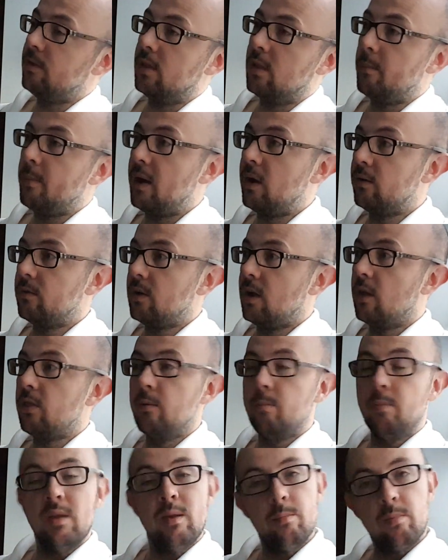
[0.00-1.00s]
about
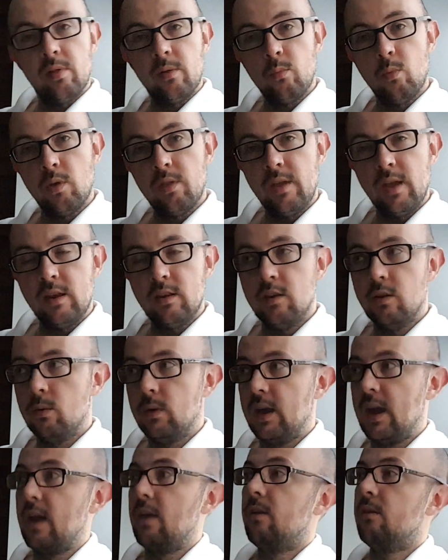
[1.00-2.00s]
other people and what they're
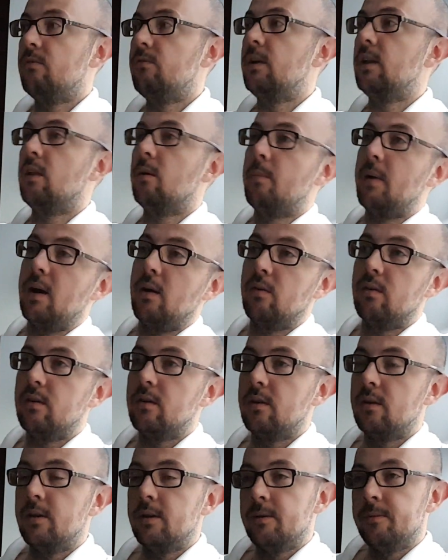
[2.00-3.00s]
doing, how they feel about,
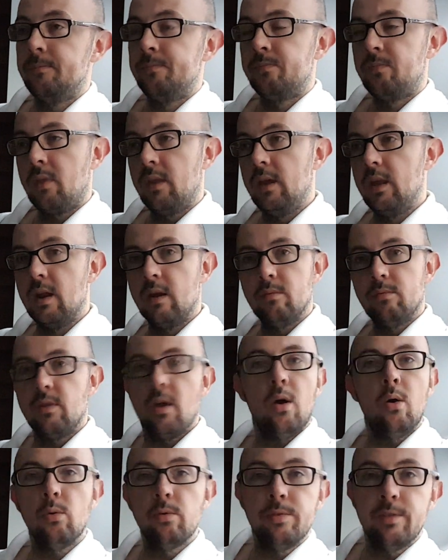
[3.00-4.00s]
you know,
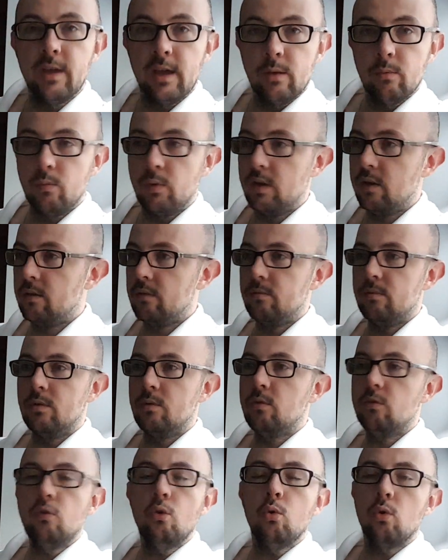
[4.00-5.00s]
the whole thing. We
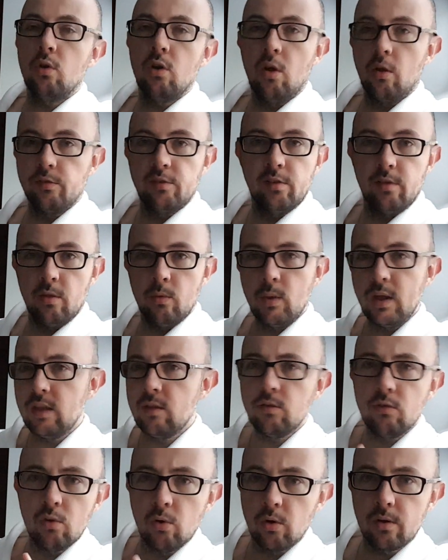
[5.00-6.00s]
talk constantly, the way you
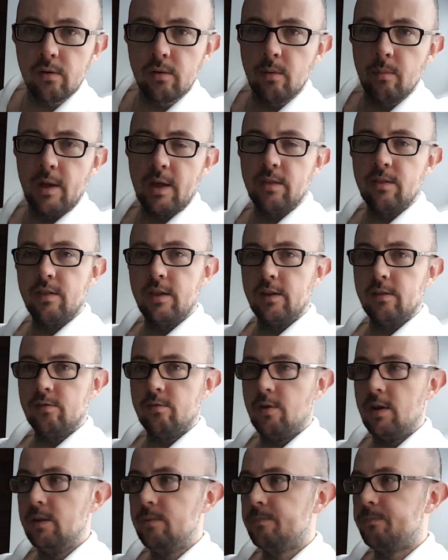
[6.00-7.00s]
talk about things,
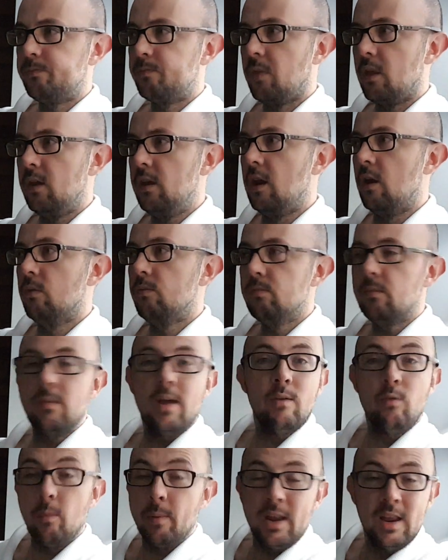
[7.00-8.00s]
right? You know,
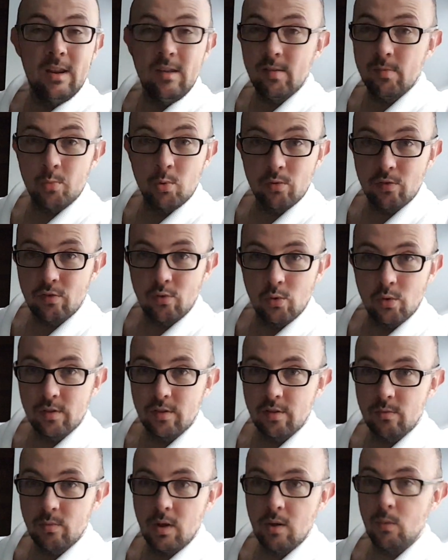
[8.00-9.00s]
everybody in esports
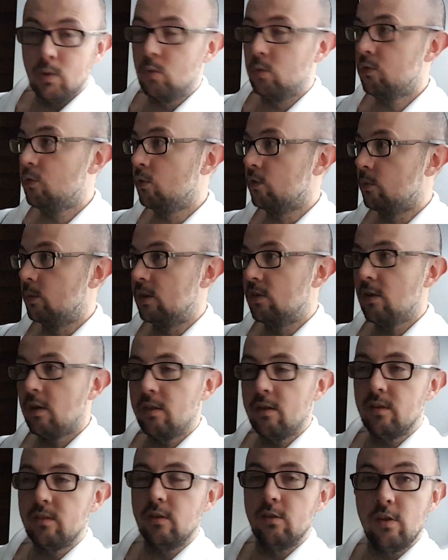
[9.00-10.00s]
talks as well. We all talk to each
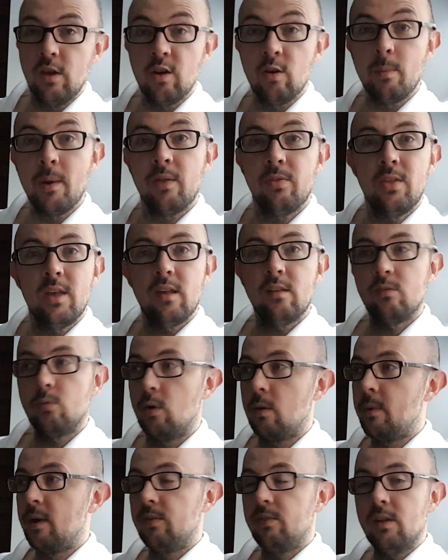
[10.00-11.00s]
other. Did you hear about this?
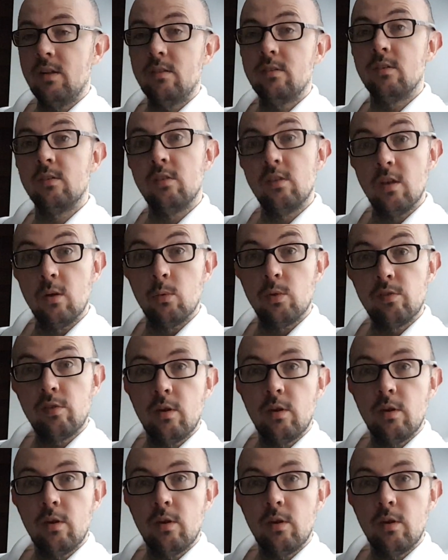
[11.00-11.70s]
What about this? Did you know what